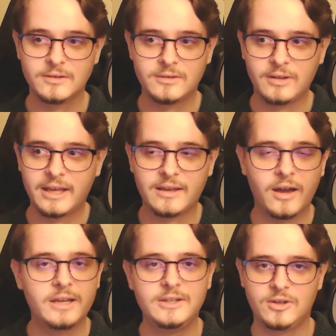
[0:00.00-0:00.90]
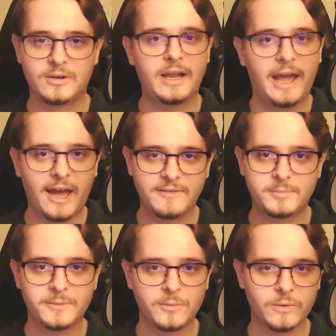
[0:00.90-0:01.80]
like a 1.5 years
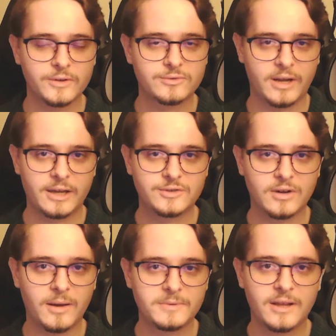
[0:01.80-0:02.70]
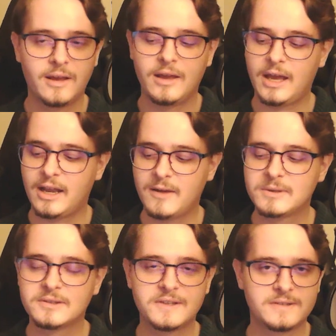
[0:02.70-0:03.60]
before the track dropped, and I've
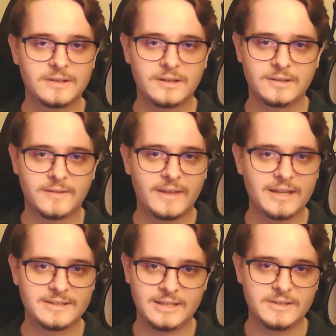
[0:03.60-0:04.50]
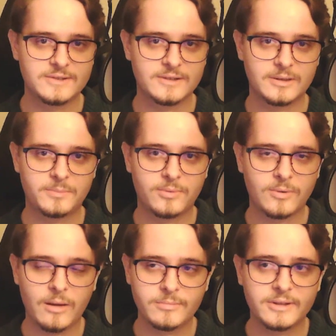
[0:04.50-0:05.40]
been listening to that teaser
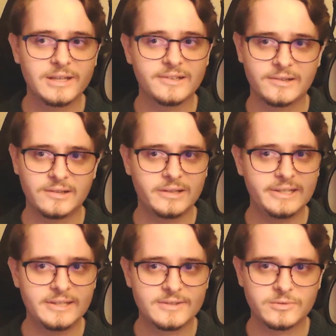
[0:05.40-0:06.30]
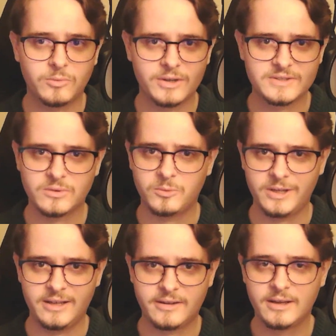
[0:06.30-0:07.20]
probably at least once a
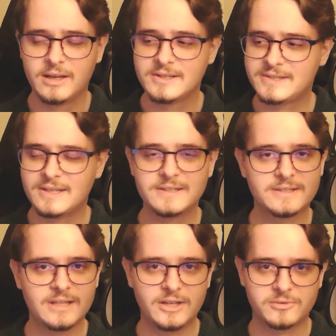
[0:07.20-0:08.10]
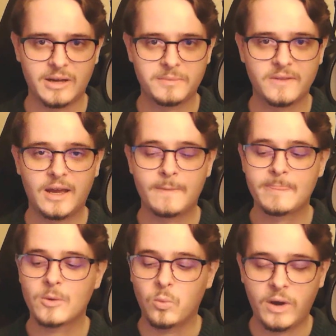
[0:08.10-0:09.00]
week since they dropped that,
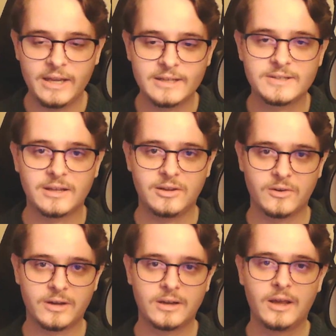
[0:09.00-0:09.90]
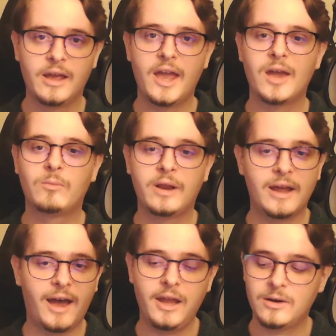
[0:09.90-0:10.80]
waiting to hear it. And when
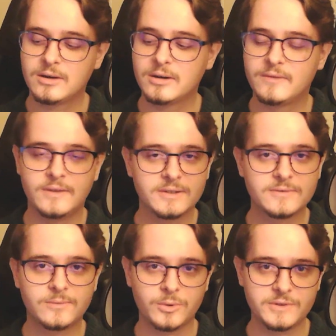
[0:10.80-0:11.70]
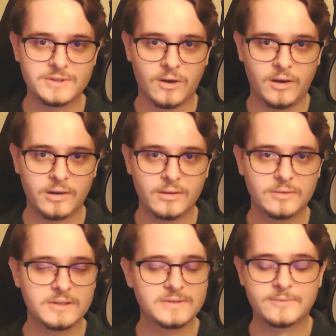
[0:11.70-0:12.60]
I heard this full song,
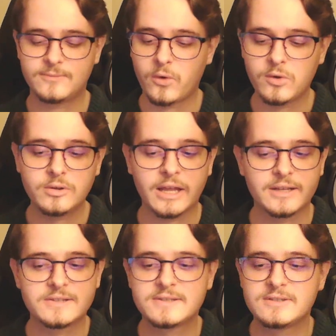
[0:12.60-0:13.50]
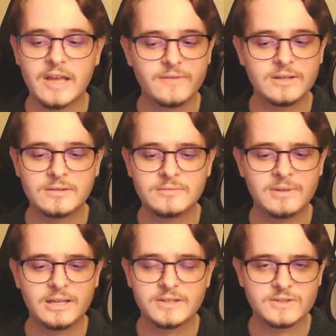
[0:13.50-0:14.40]
this full like
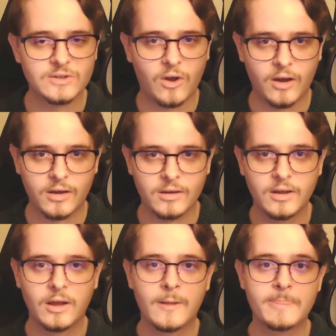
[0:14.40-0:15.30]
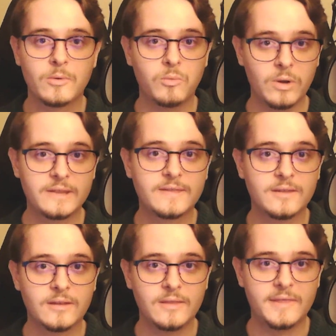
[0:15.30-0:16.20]
7-minute song with
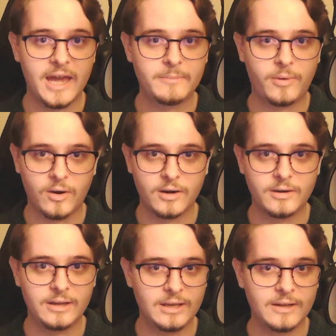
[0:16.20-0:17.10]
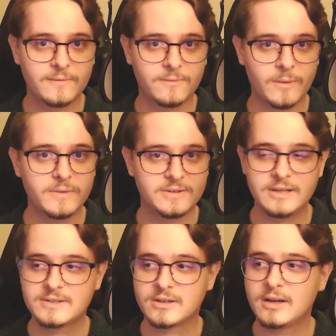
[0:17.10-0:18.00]
that part in it from the
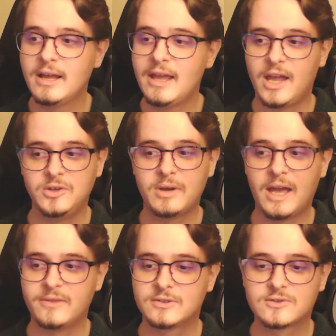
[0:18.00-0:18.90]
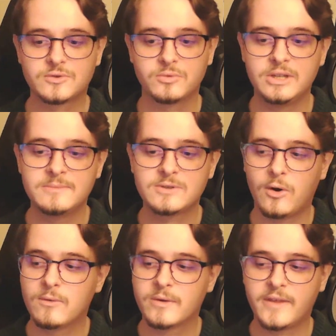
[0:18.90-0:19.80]
teaser, and you had the screams
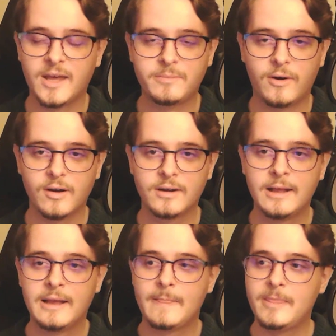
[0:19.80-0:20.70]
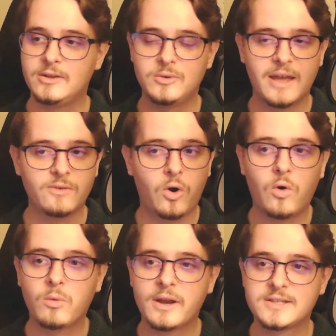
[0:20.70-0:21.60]
over that part, and you had the
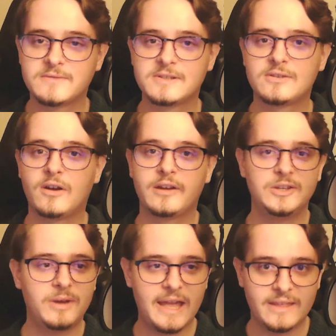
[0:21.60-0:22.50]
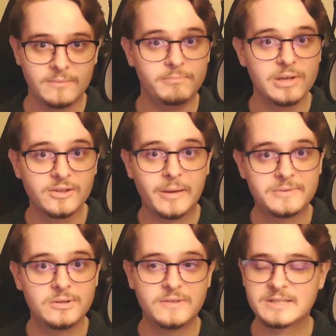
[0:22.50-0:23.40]
whole rest of the song, and you had that build up
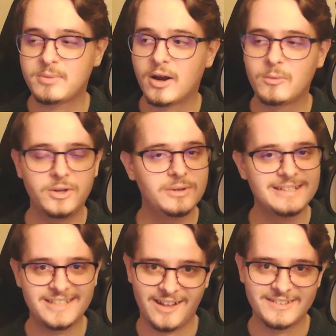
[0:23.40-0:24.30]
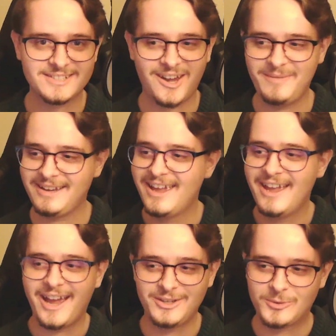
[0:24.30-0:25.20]
to this part where you can tell it's coming,
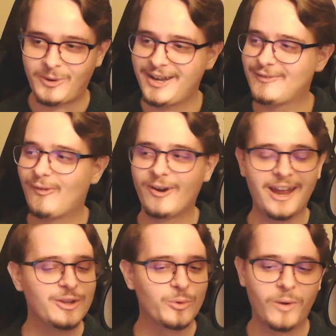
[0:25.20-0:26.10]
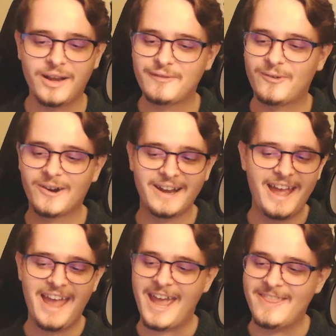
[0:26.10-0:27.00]
and you're waiting for it, and you're waiting for it,
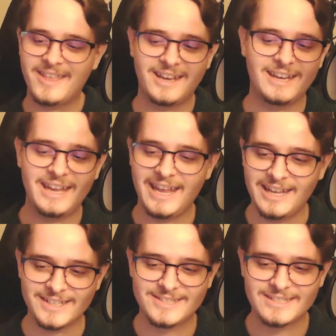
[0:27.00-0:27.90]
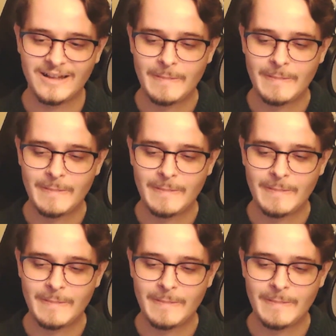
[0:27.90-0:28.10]
and then it hits,